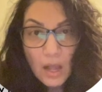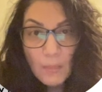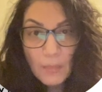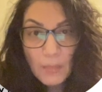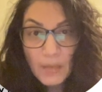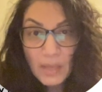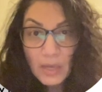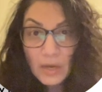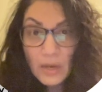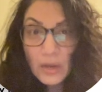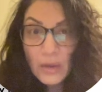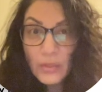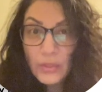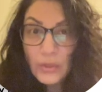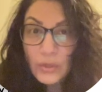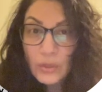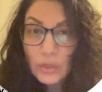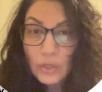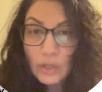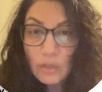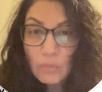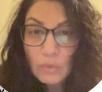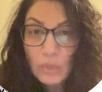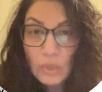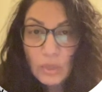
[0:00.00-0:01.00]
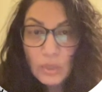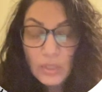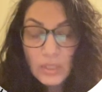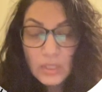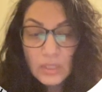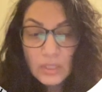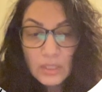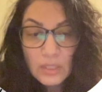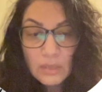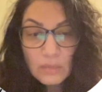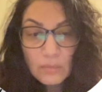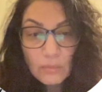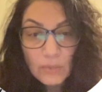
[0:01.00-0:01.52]
and other
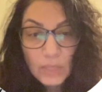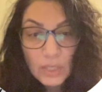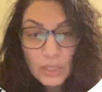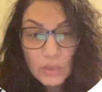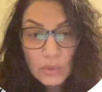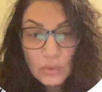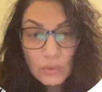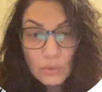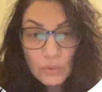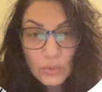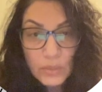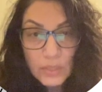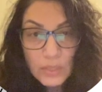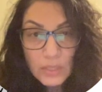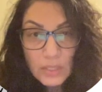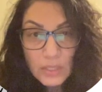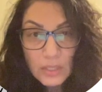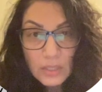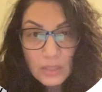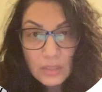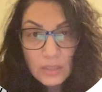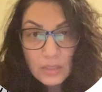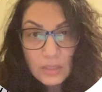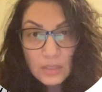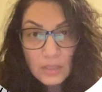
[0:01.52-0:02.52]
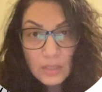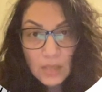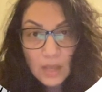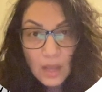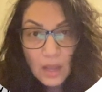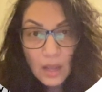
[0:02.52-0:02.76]
community resources.